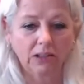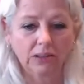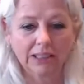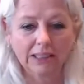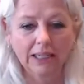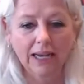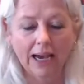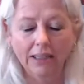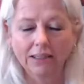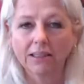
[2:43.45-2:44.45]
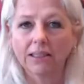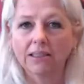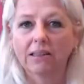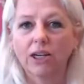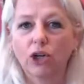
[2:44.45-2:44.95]
CCS
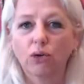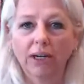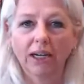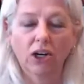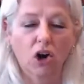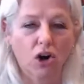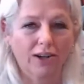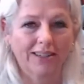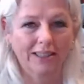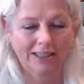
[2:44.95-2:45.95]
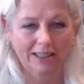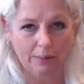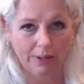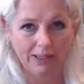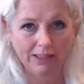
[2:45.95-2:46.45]
is the Cricut Card
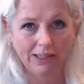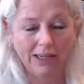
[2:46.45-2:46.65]
Summit.